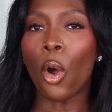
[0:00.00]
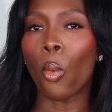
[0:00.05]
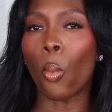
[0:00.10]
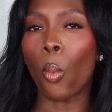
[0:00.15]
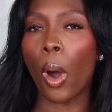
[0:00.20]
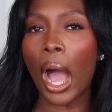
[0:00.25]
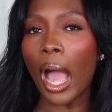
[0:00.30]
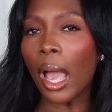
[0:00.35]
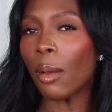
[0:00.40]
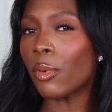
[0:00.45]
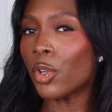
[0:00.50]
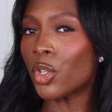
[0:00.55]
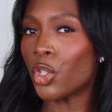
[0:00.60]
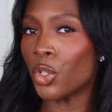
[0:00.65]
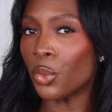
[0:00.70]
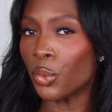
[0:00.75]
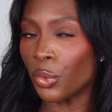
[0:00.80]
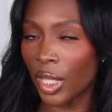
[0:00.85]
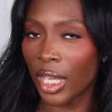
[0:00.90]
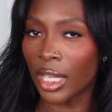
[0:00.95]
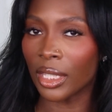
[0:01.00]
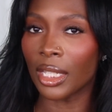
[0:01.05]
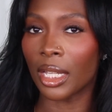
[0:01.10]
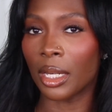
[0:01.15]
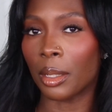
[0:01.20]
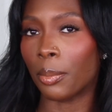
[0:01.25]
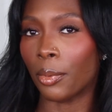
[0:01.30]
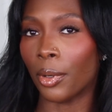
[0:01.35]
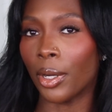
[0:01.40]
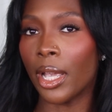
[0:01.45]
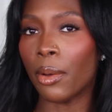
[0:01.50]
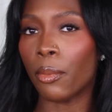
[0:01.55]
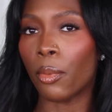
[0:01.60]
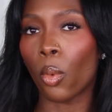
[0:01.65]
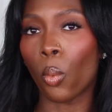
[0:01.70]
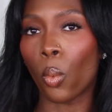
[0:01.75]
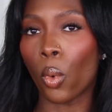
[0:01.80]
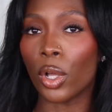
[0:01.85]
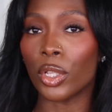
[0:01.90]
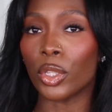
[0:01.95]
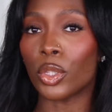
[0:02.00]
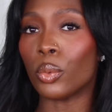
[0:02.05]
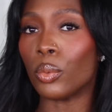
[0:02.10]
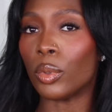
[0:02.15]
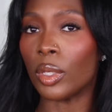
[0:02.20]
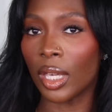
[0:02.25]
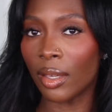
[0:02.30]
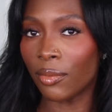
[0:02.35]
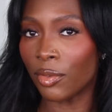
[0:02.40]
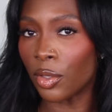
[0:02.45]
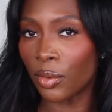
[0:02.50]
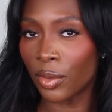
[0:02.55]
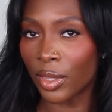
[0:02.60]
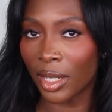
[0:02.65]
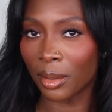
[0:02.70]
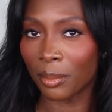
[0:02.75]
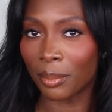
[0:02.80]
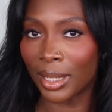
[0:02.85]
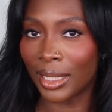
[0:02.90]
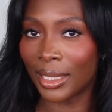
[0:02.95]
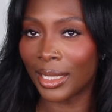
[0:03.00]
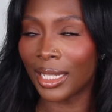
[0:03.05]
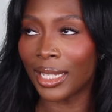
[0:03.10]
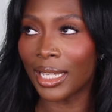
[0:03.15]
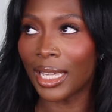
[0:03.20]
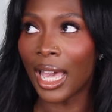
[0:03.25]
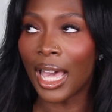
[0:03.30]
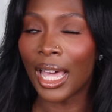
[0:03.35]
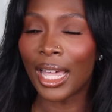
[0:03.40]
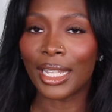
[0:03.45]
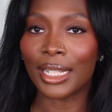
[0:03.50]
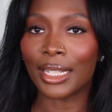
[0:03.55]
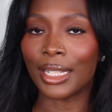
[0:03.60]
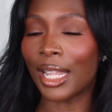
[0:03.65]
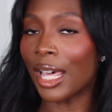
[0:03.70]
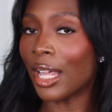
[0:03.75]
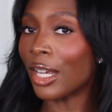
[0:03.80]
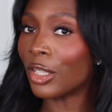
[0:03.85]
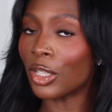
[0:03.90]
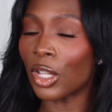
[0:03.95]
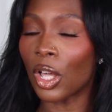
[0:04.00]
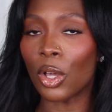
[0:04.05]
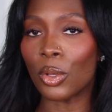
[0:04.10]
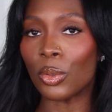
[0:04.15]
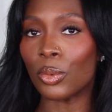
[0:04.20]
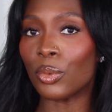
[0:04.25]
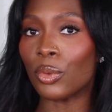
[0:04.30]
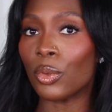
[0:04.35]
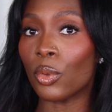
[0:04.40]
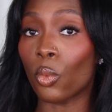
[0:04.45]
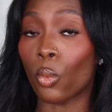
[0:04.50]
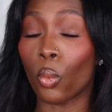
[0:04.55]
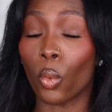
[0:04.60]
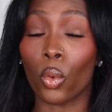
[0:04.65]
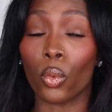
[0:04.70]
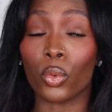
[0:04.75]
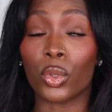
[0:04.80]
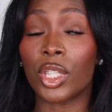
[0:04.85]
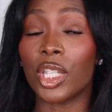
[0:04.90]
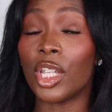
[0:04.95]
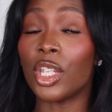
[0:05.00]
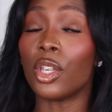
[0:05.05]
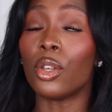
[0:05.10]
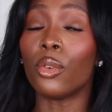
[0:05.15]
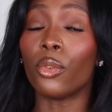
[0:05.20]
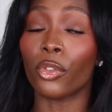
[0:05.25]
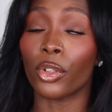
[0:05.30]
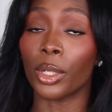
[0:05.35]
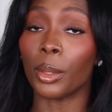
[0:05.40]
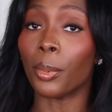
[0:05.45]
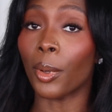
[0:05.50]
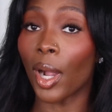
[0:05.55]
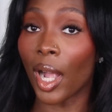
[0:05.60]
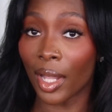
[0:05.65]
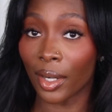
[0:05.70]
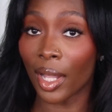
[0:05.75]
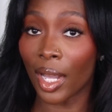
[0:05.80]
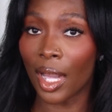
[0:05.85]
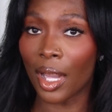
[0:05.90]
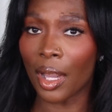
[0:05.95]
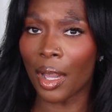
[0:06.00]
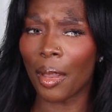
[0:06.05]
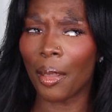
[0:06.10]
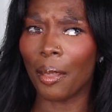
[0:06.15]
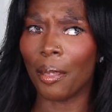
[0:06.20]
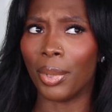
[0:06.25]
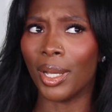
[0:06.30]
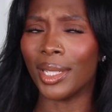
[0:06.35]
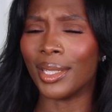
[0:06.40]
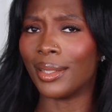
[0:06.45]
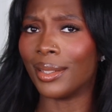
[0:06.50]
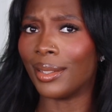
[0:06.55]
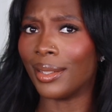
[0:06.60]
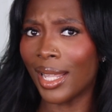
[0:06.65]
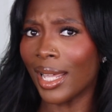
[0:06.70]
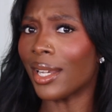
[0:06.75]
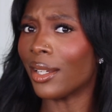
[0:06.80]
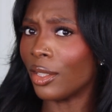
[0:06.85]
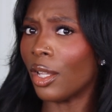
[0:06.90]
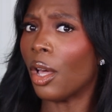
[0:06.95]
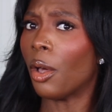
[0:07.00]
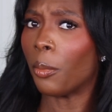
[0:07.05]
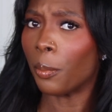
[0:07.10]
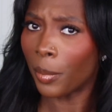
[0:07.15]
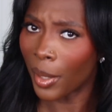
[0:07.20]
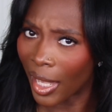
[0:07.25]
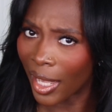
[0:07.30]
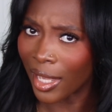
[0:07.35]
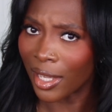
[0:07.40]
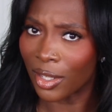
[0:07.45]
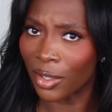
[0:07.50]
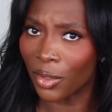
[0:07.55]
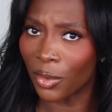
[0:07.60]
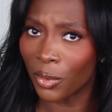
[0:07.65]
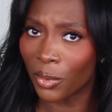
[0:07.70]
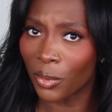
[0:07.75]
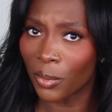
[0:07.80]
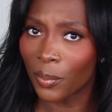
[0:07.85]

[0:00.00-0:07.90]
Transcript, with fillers: why would you think that a brand would want to give you their money, let alone will send you free product, but let alone pay you?